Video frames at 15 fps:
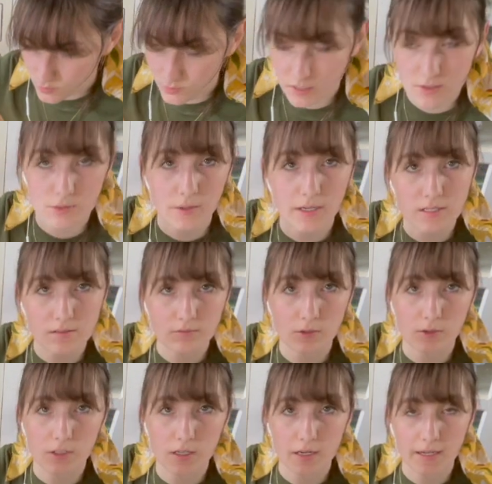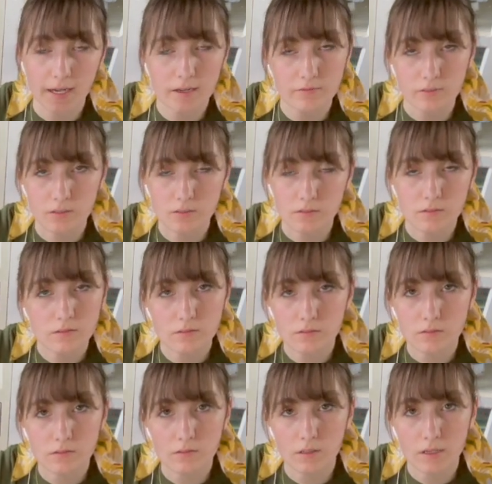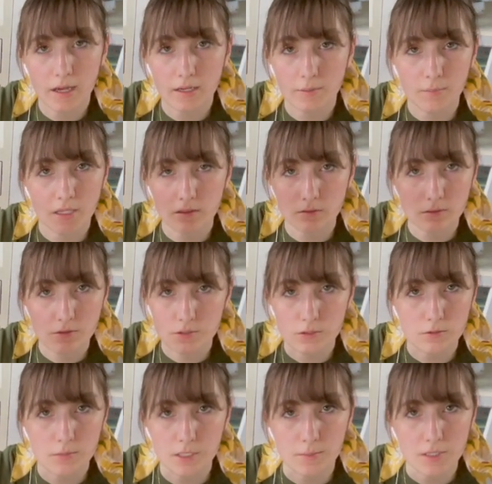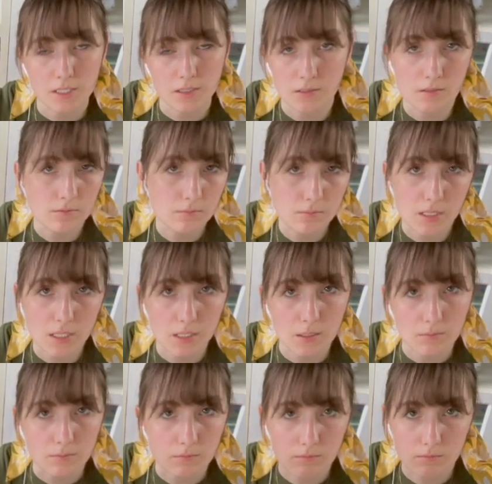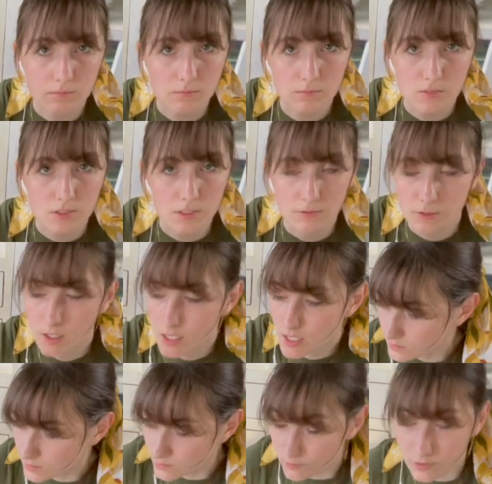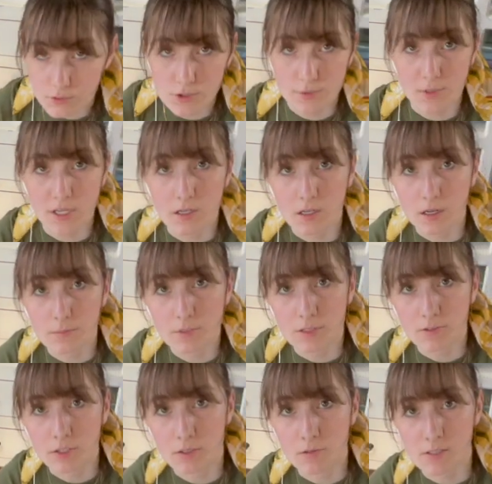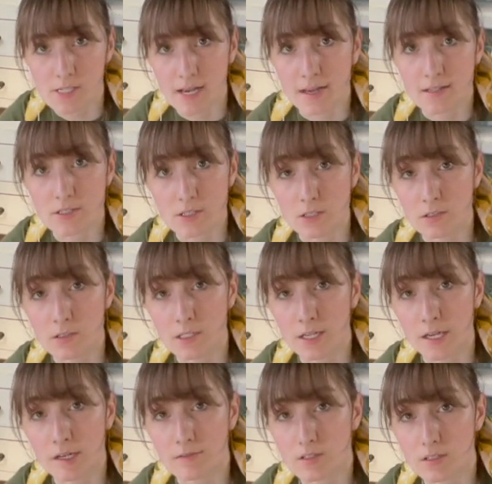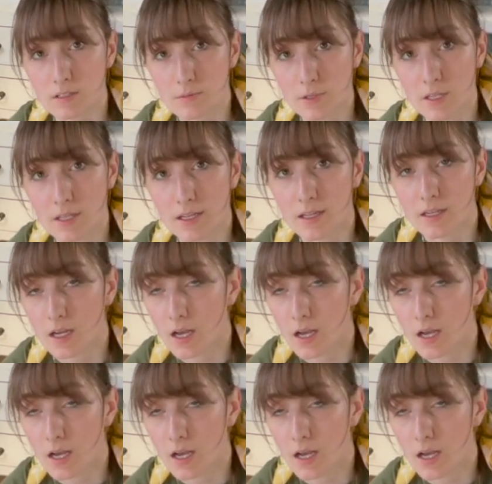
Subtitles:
that twice, fold it in half, and make a little tube in a minute and make it a sleeve. Future me, I'm giving you a task. You're gonna have to explain that.